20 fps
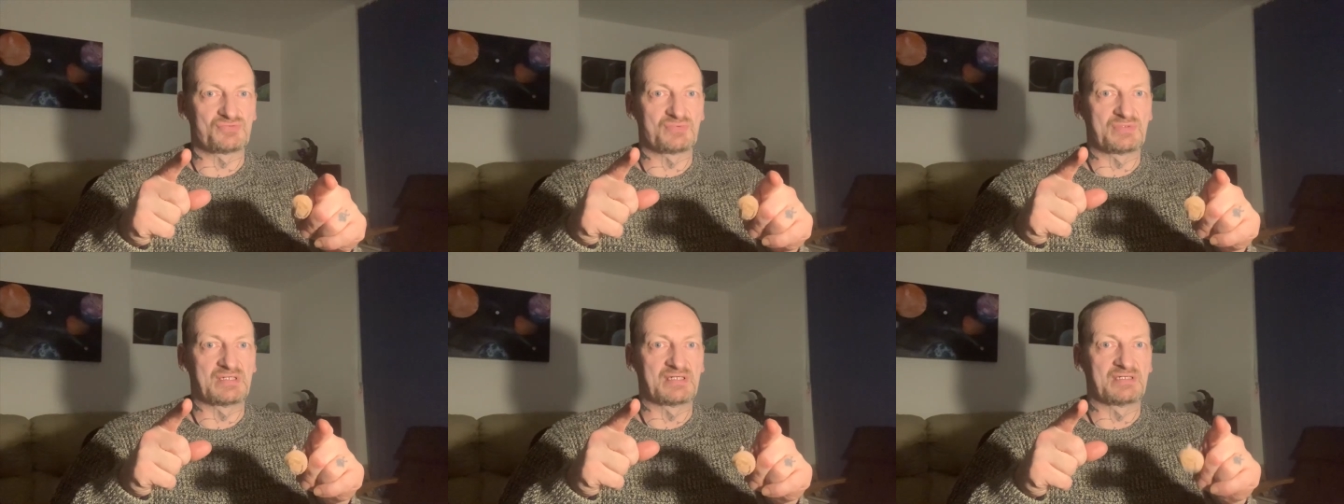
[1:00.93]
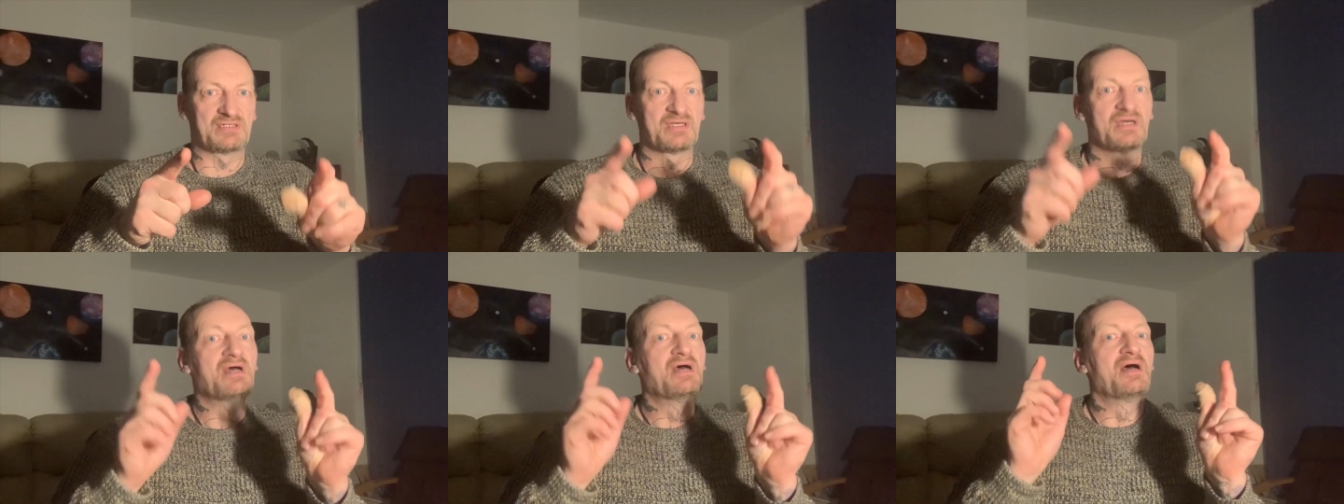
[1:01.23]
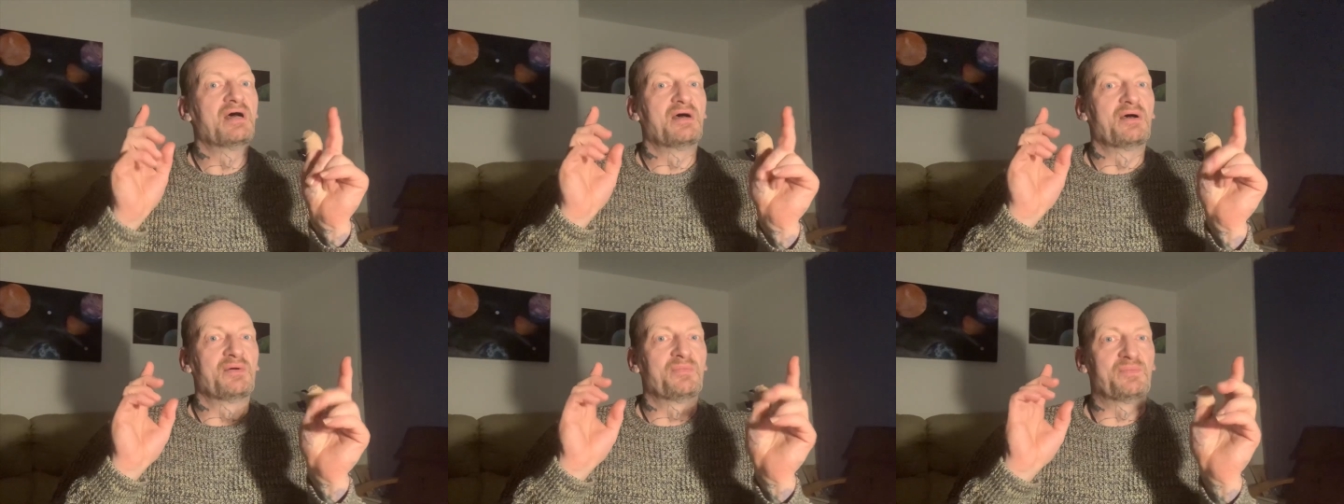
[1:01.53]
weird,
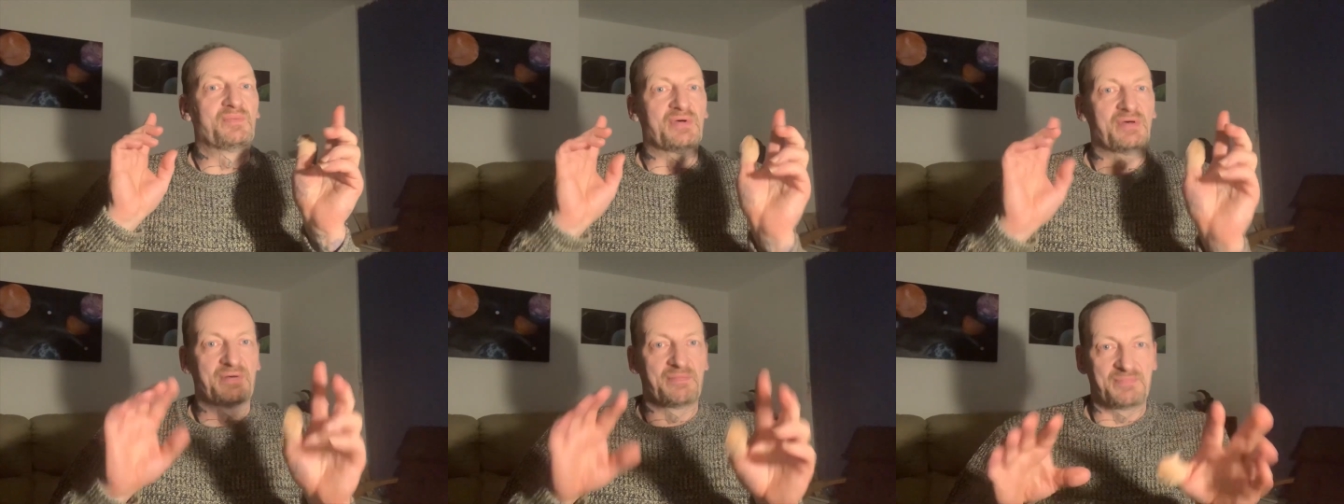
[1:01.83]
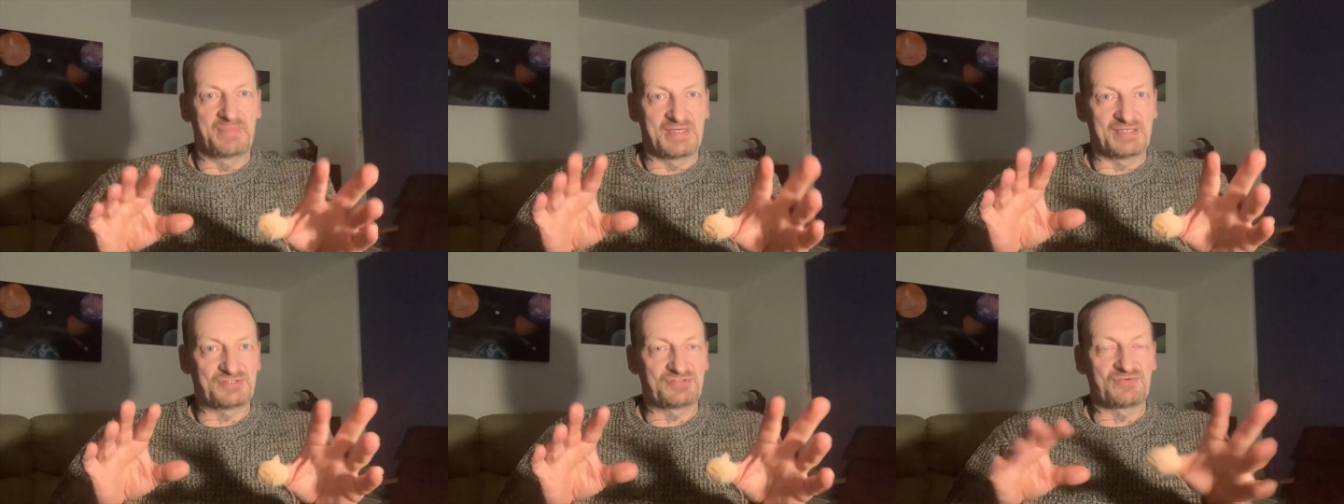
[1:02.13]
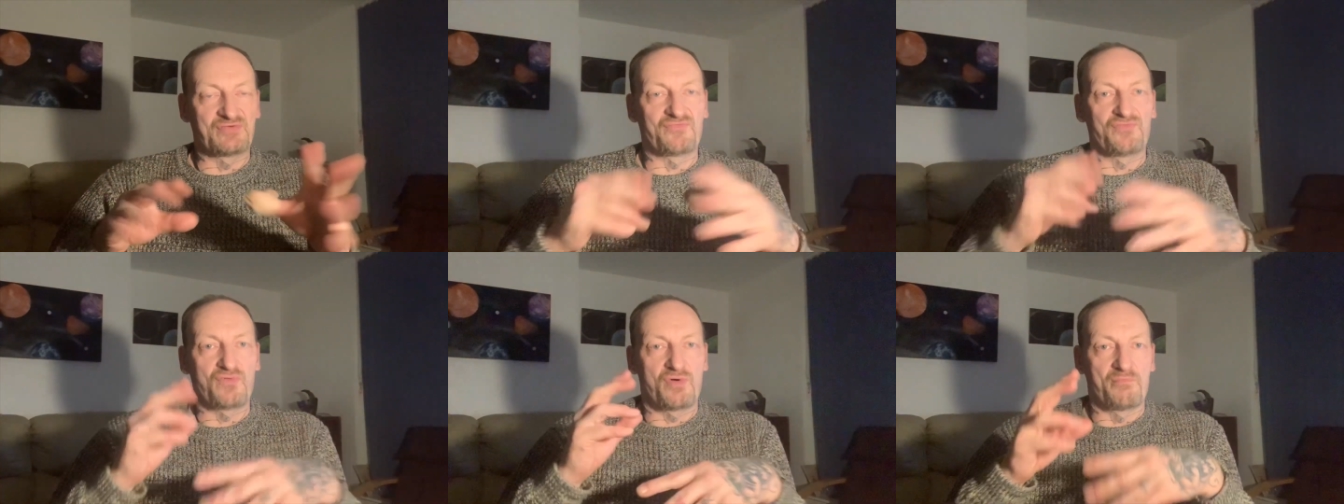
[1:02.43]
but a mixture
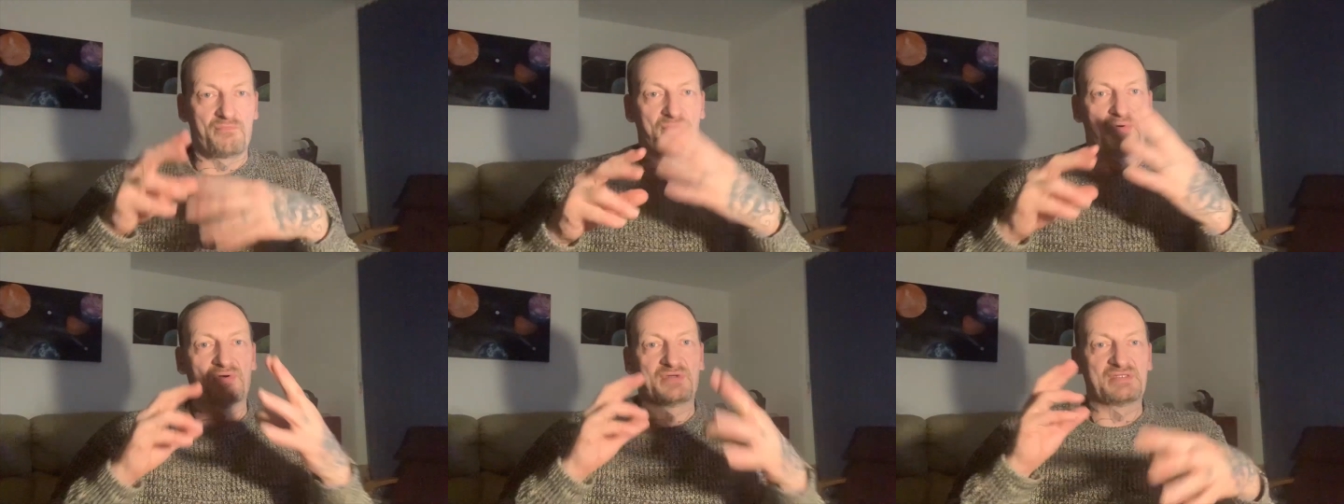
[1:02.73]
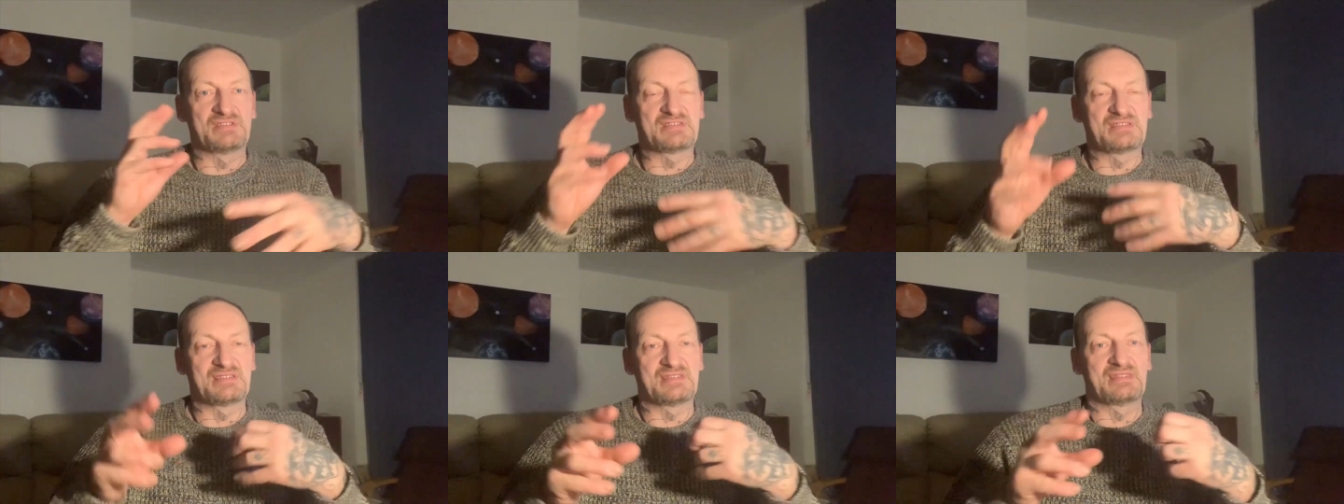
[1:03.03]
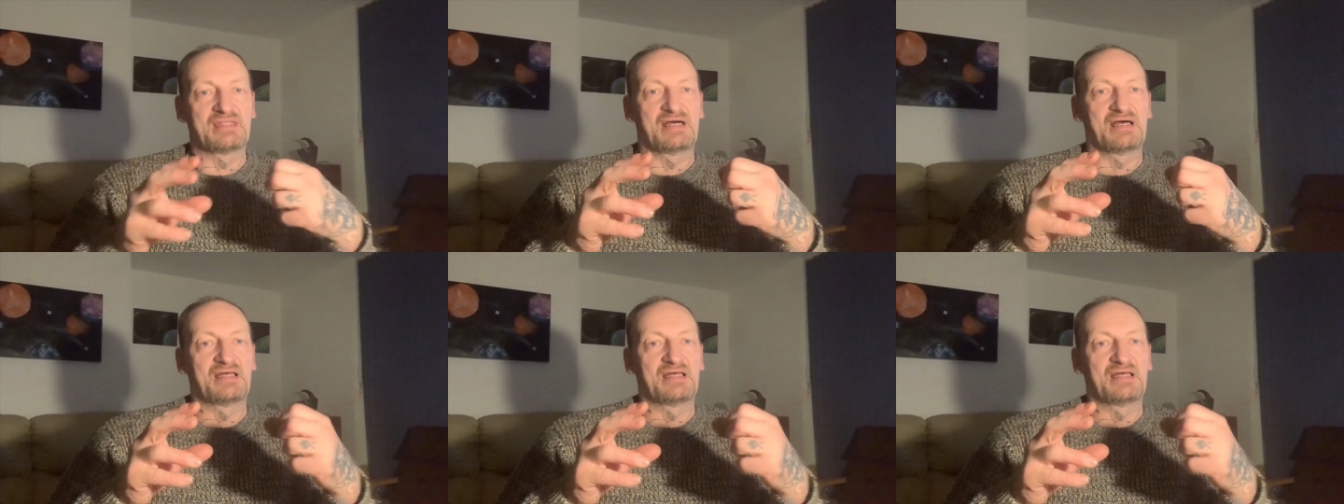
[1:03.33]
of one point in that,